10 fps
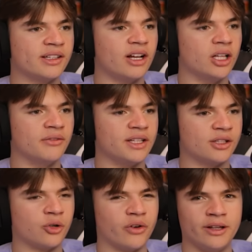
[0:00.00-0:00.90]
see all of these
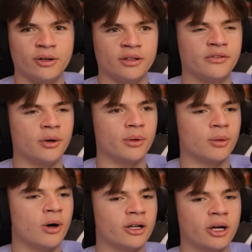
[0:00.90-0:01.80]
craters fill
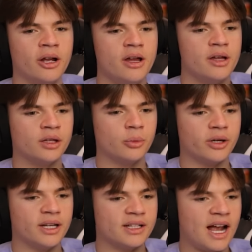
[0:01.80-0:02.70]
with water. So we're
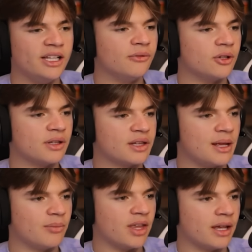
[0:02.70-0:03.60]
going to kind of do the
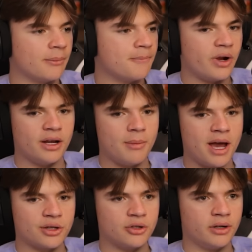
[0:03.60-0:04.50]
same thing. Random
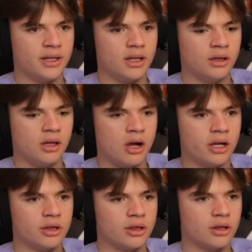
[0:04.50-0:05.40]
asteroid,
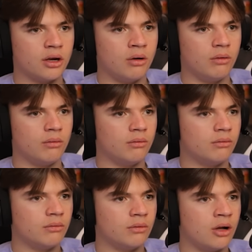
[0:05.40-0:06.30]
launch. Oh,
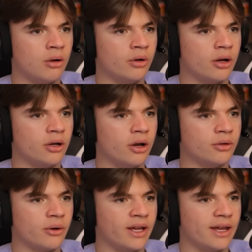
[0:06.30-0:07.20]
oh, no, no, no,
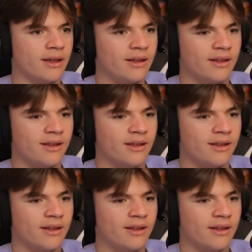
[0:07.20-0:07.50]
don't hit.